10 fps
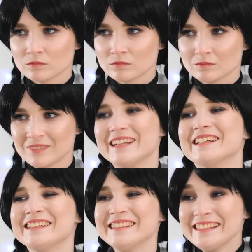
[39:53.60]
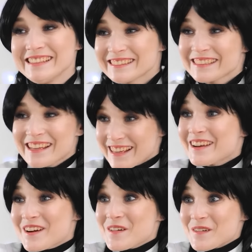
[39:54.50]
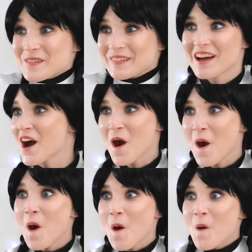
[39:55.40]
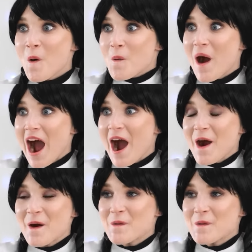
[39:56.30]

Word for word: Is that me? I look so pretty. You're so talented.